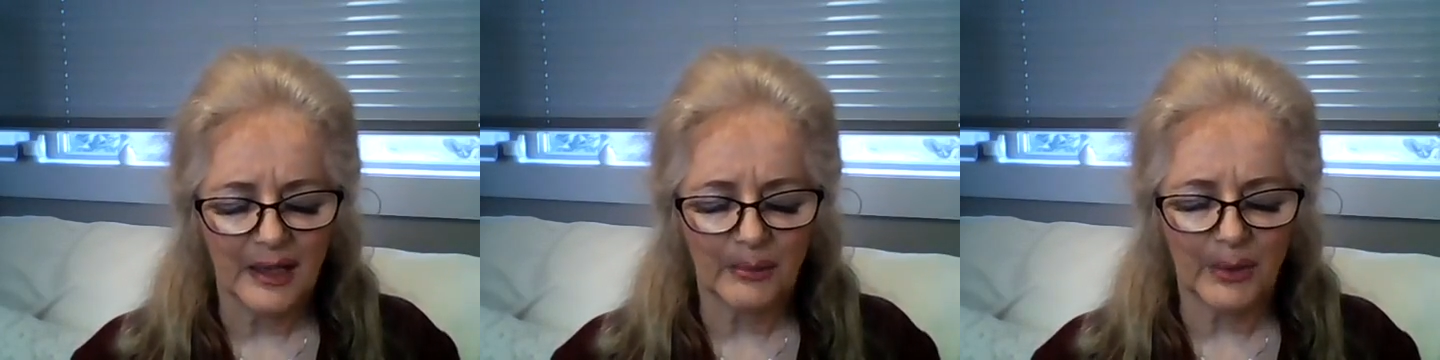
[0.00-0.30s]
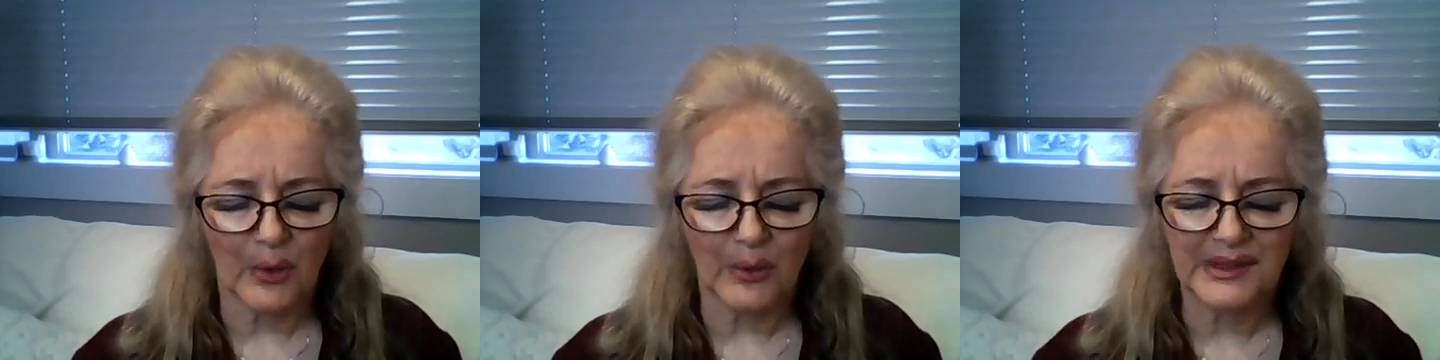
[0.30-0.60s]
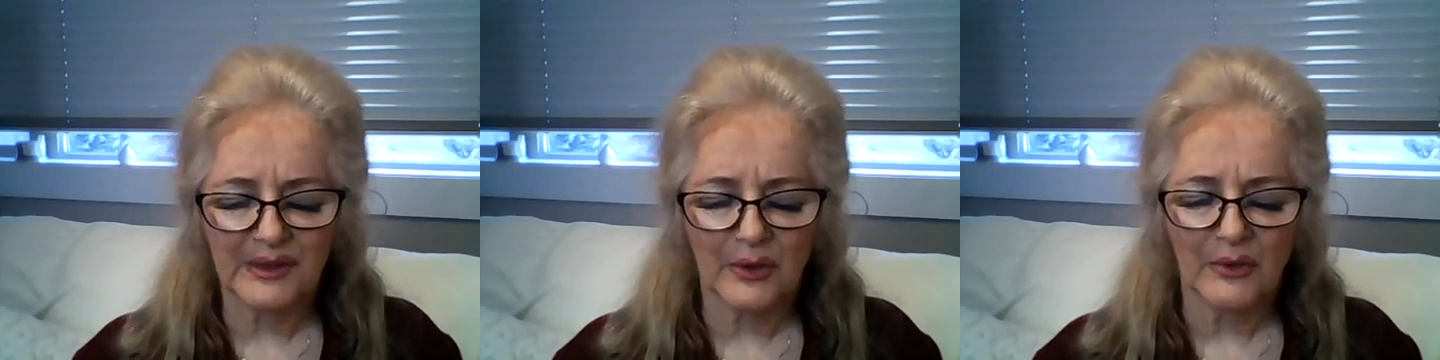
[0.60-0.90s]
but
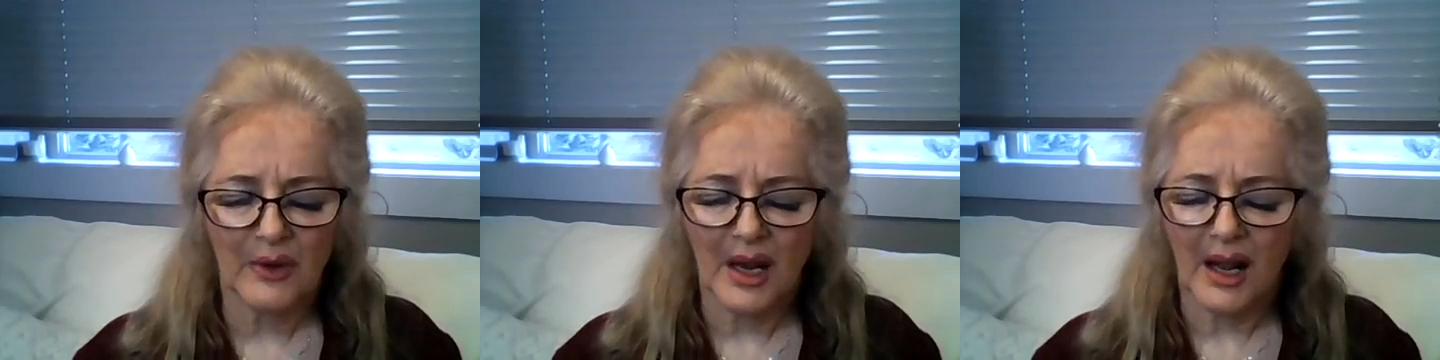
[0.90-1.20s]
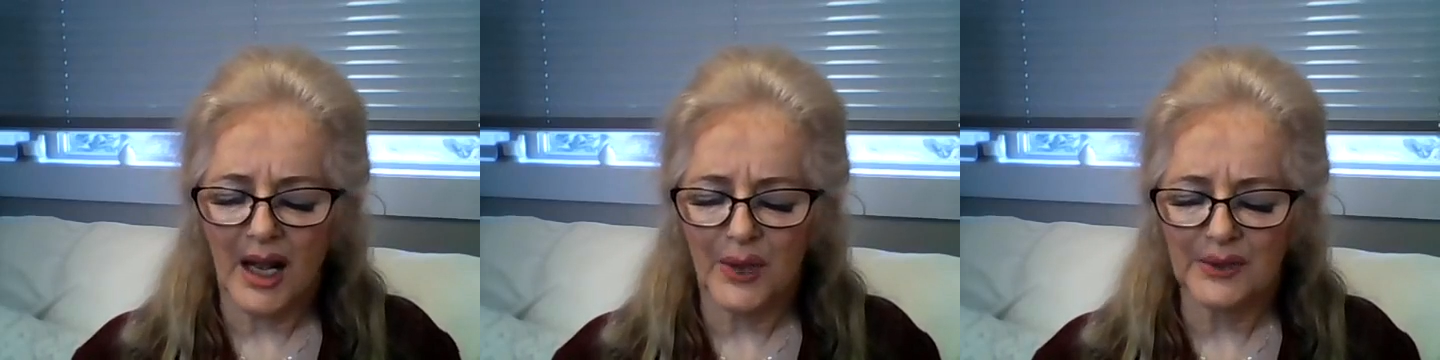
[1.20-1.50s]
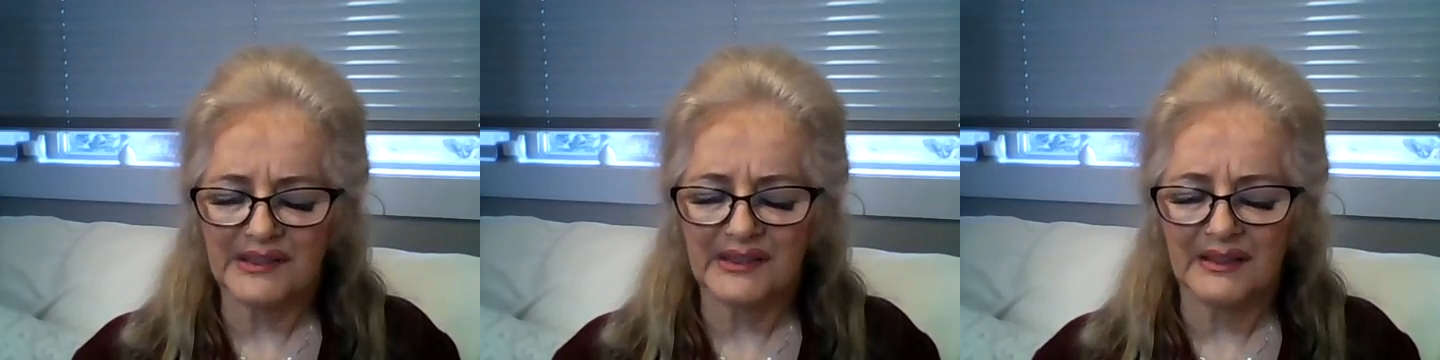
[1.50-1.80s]
also our
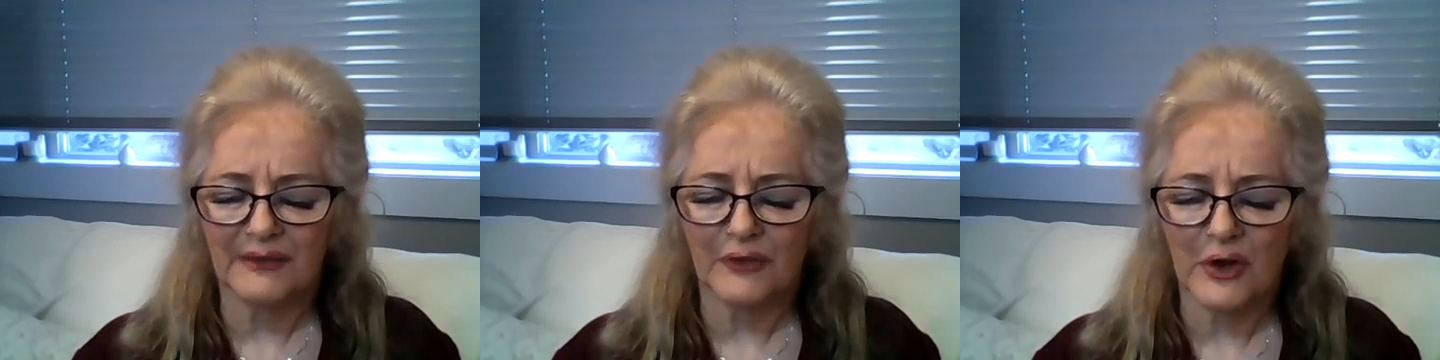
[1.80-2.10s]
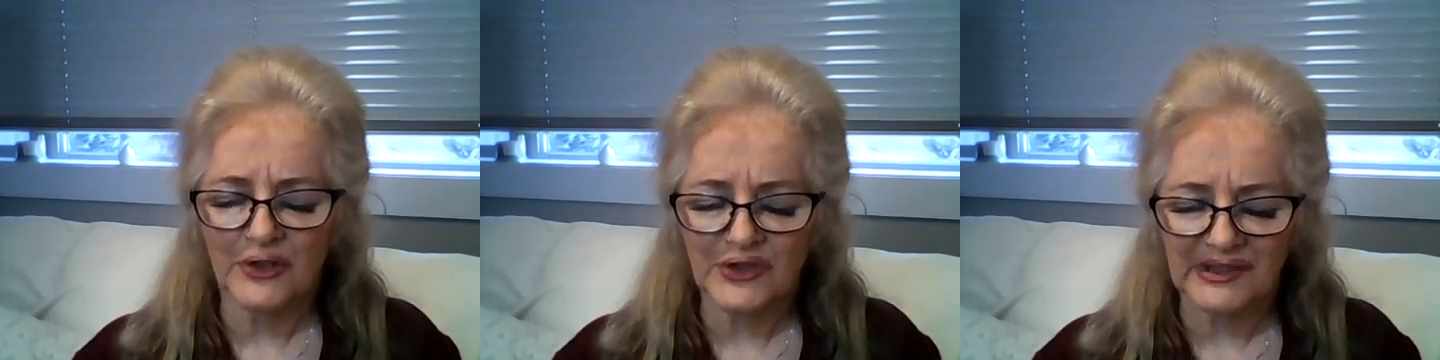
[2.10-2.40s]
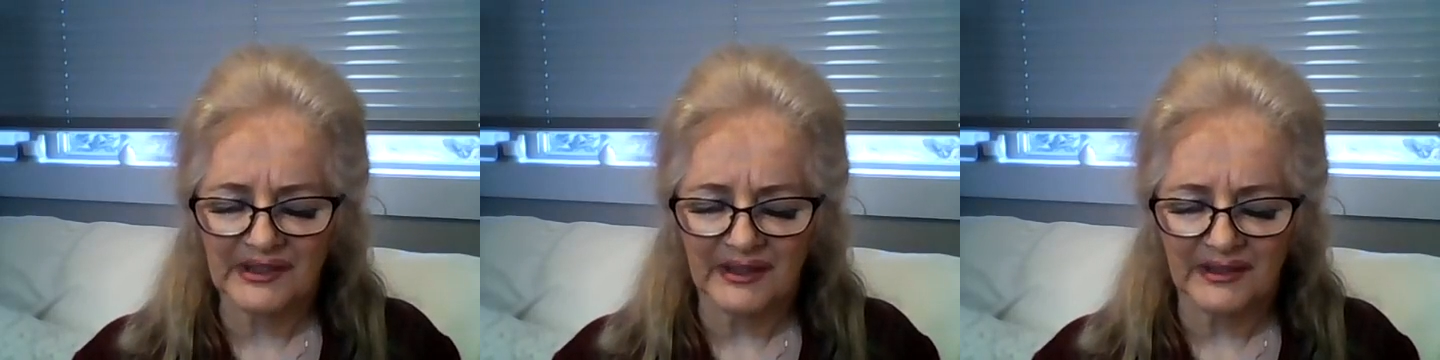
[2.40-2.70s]
disease of
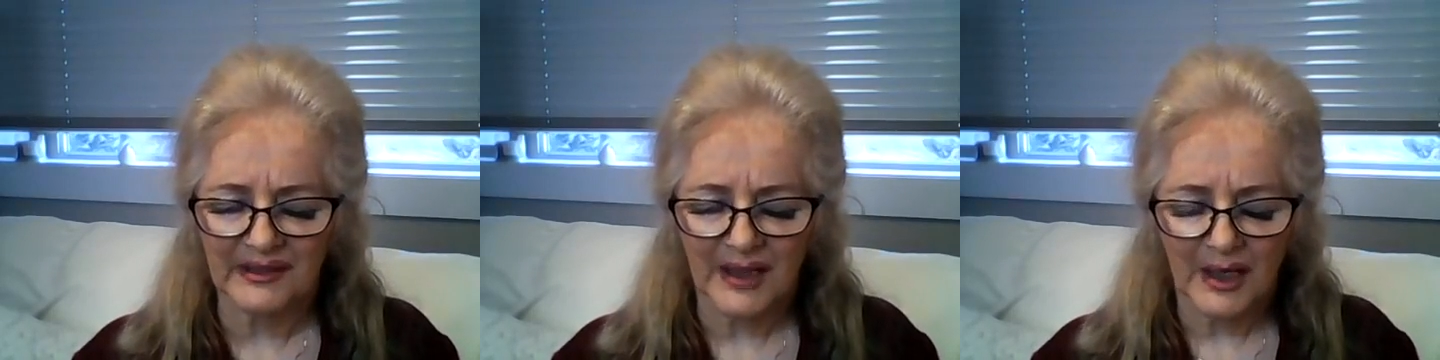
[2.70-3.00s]
consciousness,